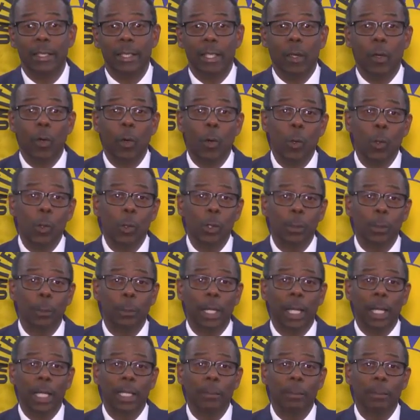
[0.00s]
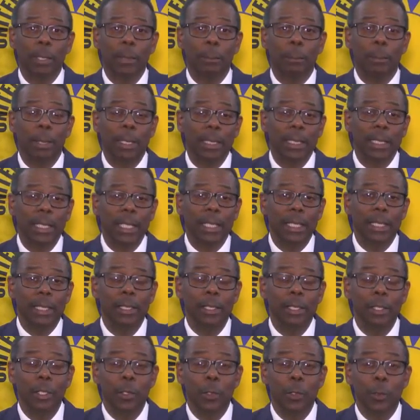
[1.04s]
The old Parliament
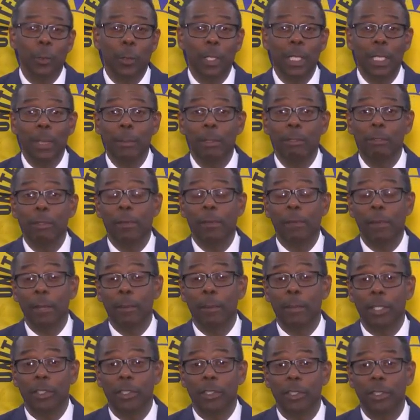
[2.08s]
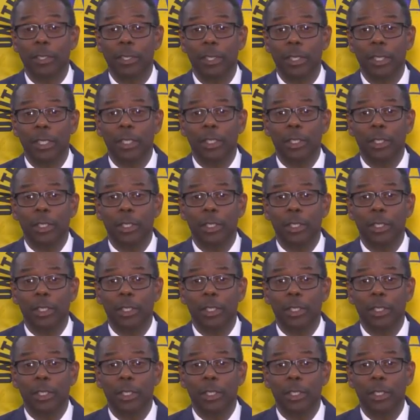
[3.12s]
building will be refurbished